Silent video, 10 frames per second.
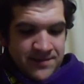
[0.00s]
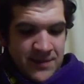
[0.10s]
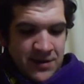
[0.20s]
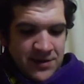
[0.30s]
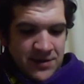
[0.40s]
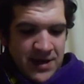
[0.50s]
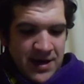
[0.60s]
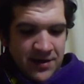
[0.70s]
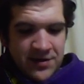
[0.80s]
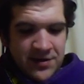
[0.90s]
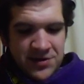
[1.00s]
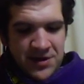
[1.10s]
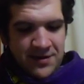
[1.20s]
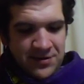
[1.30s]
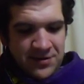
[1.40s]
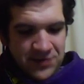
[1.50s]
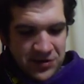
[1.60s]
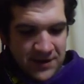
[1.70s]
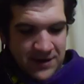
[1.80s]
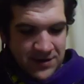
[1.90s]
Who's there? Shouted the three
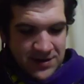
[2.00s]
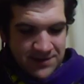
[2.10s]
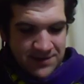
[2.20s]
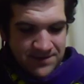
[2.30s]
travelers.